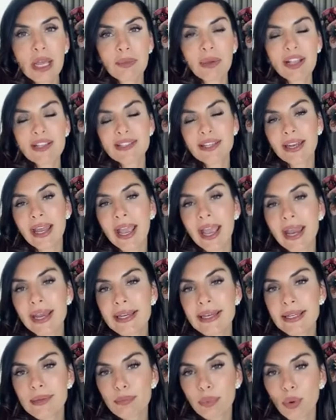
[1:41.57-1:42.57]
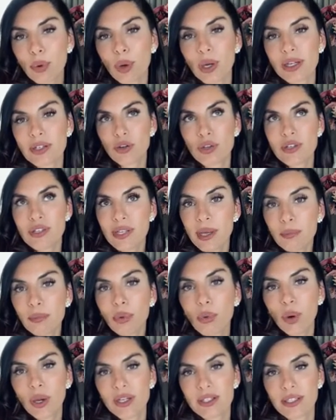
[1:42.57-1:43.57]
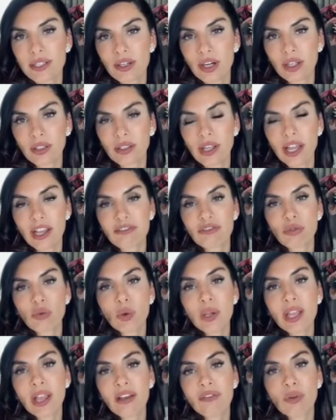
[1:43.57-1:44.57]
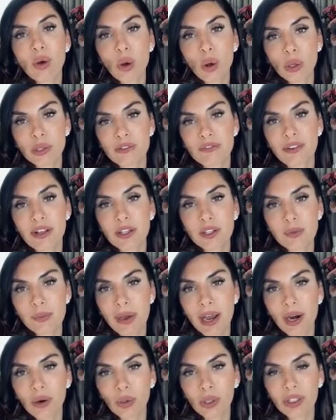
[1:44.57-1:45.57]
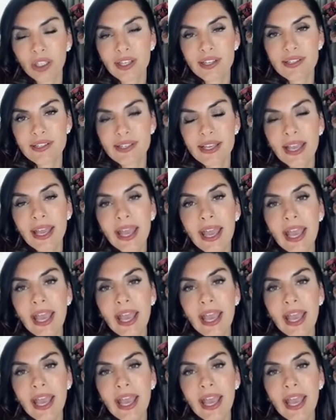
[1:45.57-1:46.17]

because at any point or some point in our life, we have all felt powerless.